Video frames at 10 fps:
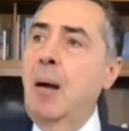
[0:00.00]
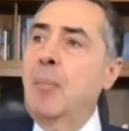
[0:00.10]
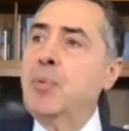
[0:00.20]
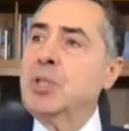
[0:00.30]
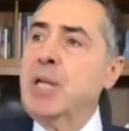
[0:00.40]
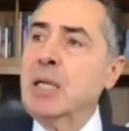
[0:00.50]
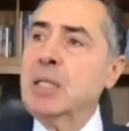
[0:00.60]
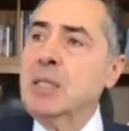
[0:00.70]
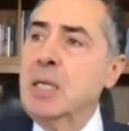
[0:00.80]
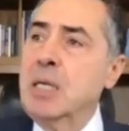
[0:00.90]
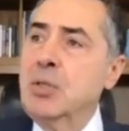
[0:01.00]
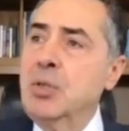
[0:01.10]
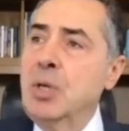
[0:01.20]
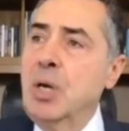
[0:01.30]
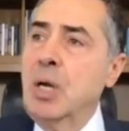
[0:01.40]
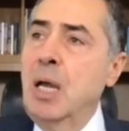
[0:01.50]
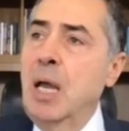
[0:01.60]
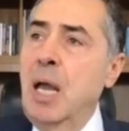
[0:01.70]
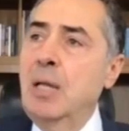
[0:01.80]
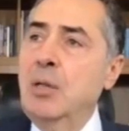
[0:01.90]
protected
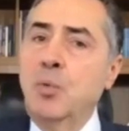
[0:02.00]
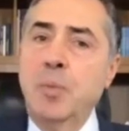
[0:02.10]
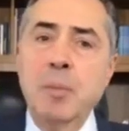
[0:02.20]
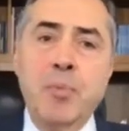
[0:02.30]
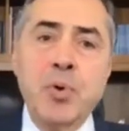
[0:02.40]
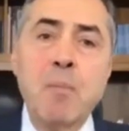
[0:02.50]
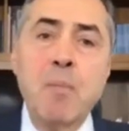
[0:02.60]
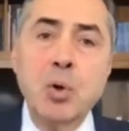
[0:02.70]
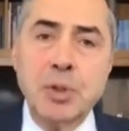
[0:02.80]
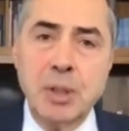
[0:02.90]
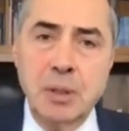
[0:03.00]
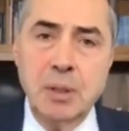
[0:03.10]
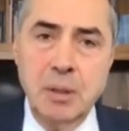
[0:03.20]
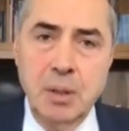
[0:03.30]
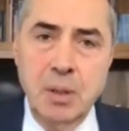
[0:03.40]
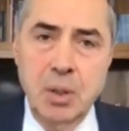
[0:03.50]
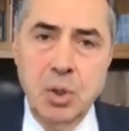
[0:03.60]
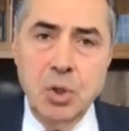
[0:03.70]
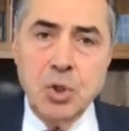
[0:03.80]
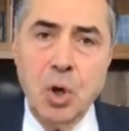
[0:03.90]
and to be promoted.
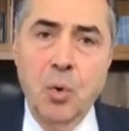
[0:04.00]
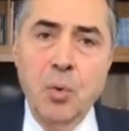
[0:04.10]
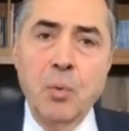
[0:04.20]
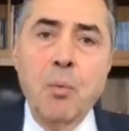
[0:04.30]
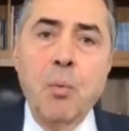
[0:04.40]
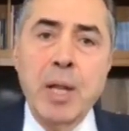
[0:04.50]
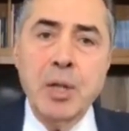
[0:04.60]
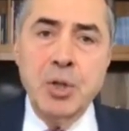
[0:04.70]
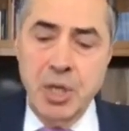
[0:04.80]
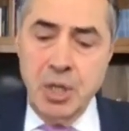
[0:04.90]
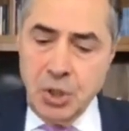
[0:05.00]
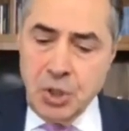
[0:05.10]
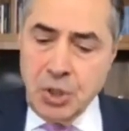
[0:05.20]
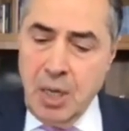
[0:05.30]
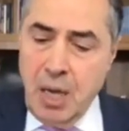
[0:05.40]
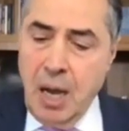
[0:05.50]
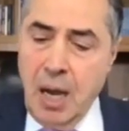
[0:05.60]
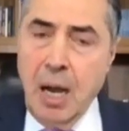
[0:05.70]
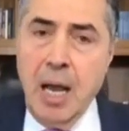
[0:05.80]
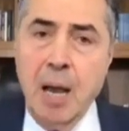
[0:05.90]
So when this
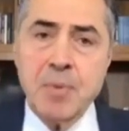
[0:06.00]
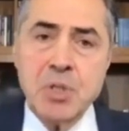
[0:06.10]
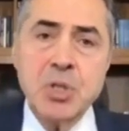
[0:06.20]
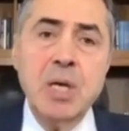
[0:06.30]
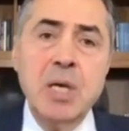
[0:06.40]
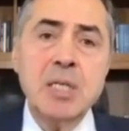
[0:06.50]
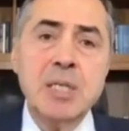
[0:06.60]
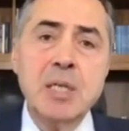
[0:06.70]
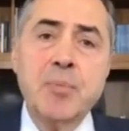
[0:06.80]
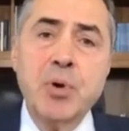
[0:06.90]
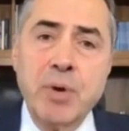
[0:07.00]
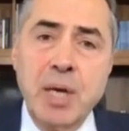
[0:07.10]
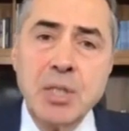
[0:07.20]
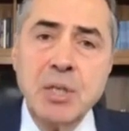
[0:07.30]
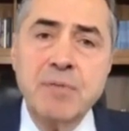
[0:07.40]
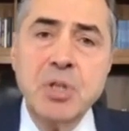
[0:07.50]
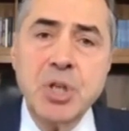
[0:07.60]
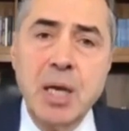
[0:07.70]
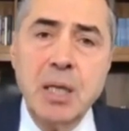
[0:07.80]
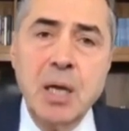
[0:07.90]
happens, is it a progressive
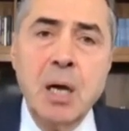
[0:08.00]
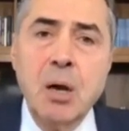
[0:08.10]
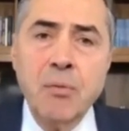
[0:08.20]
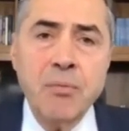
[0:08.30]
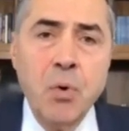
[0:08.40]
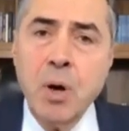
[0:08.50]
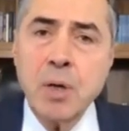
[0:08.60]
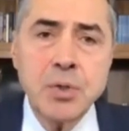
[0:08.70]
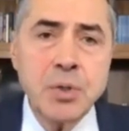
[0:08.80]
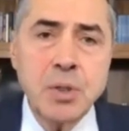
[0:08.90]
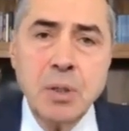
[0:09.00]
agenda? Of course.